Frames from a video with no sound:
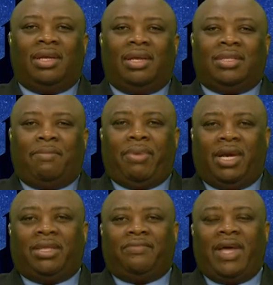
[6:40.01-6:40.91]
is
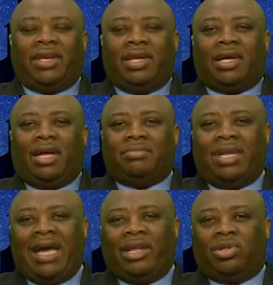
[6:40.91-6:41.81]
imperative that they come
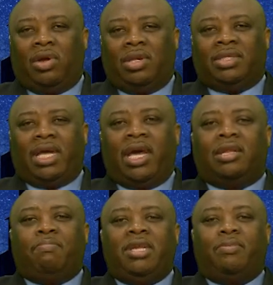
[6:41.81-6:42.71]
to acknowledge
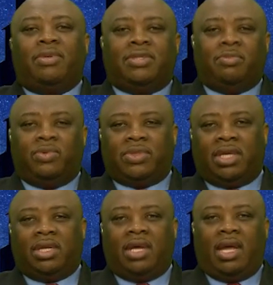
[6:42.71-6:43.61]
other people's music,